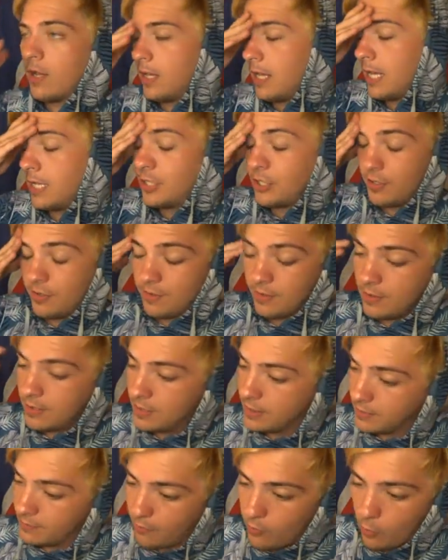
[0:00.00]
Elijah
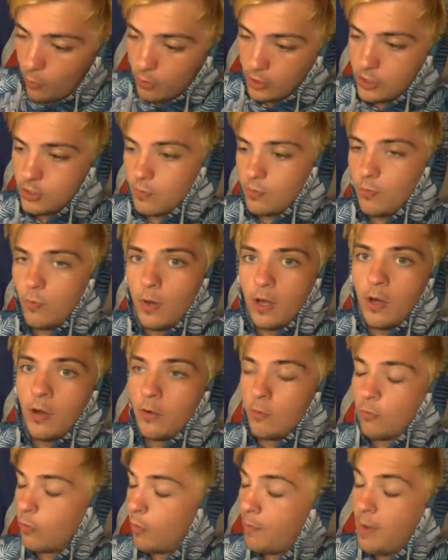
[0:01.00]
is of course
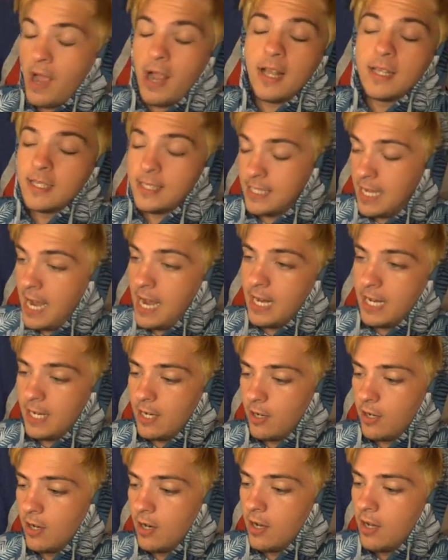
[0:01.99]
on Rebecca's side
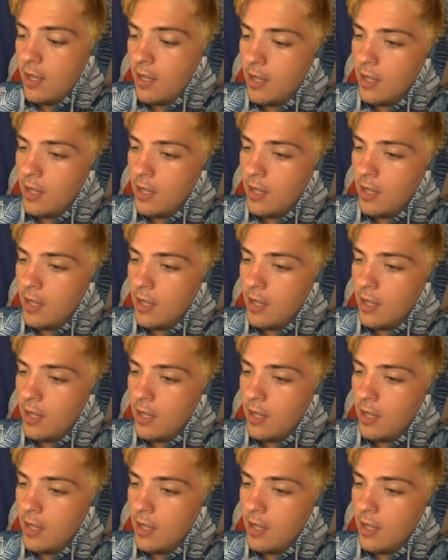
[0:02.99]
here.